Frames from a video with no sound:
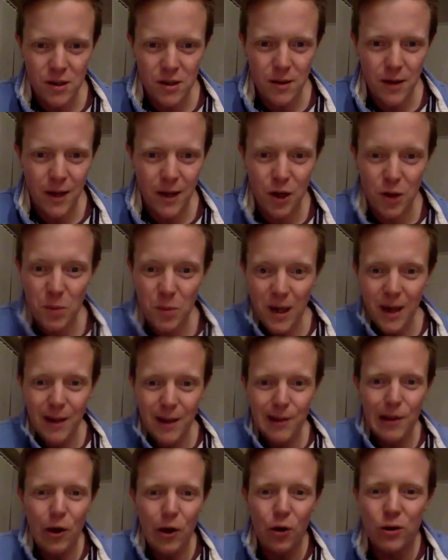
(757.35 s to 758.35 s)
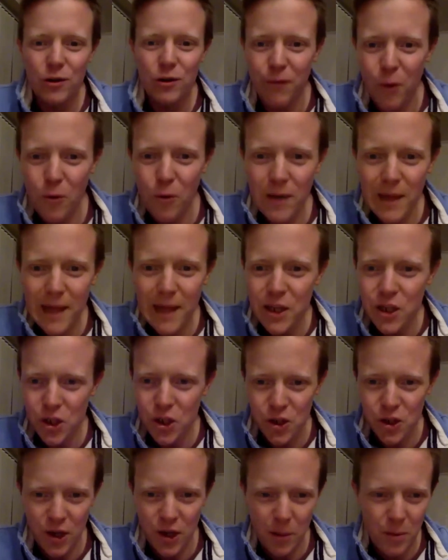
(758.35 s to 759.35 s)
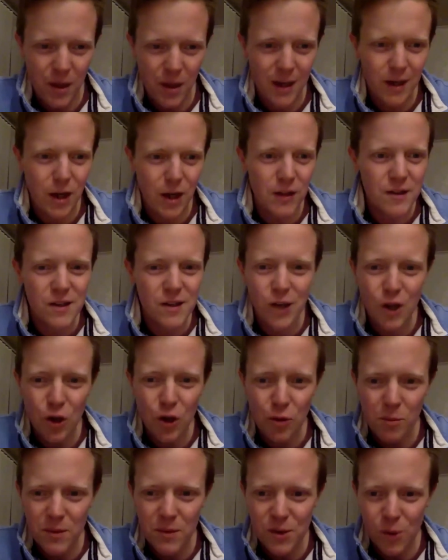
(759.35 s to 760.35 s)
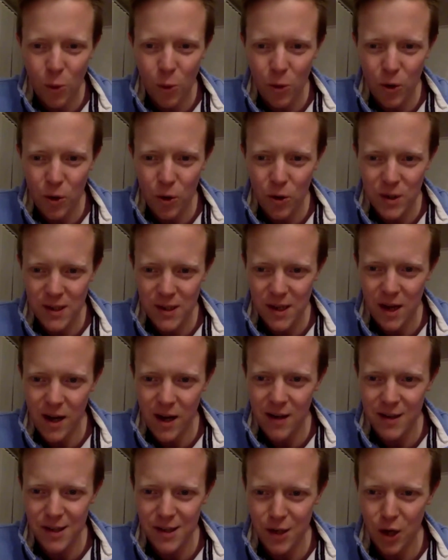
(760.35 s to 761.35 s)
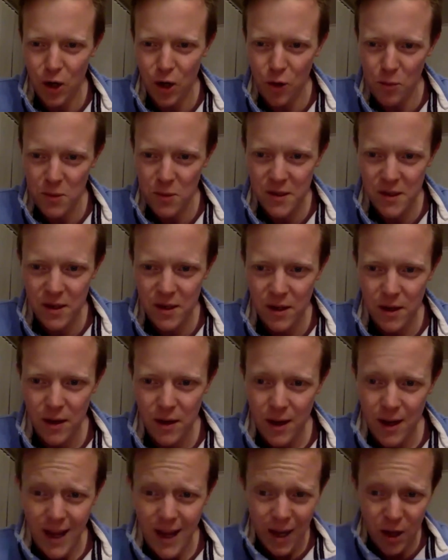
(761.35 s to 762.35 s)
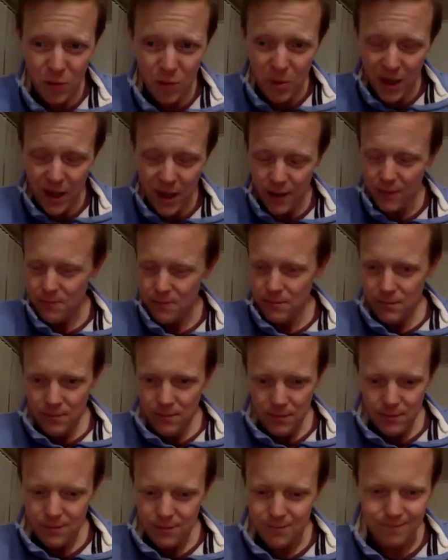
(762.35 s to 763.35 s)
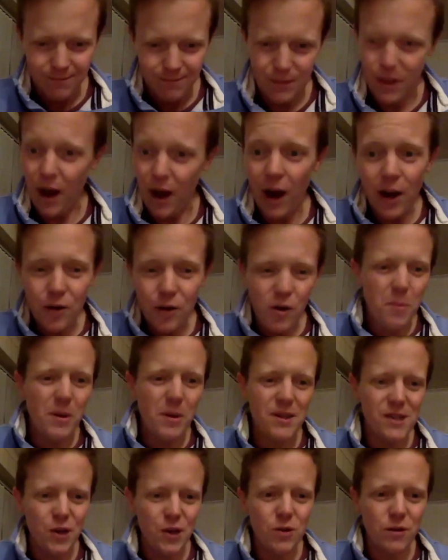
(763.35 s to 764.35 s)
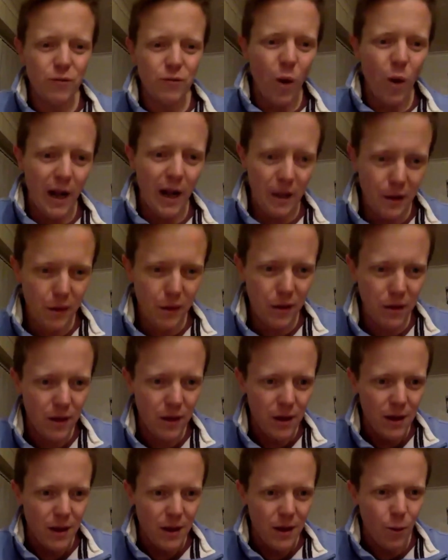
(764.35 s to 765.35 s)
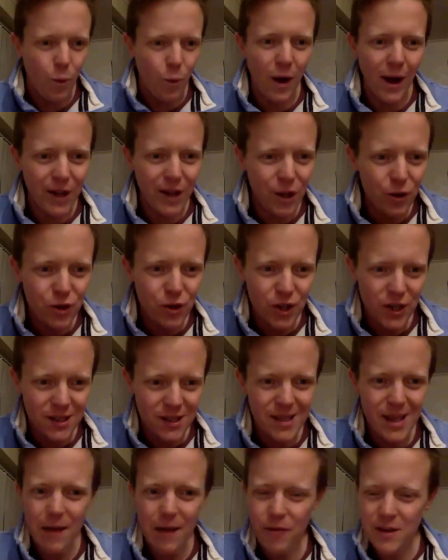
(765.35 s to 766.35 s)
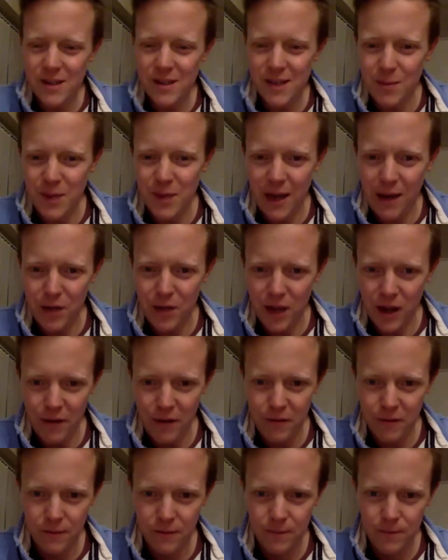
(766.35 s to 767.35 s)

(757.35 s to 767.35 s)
It could be a longed for relationship that consumes all your desires and hopes. It could be the hungry pursuit of wealth, where you just never seem to have enough.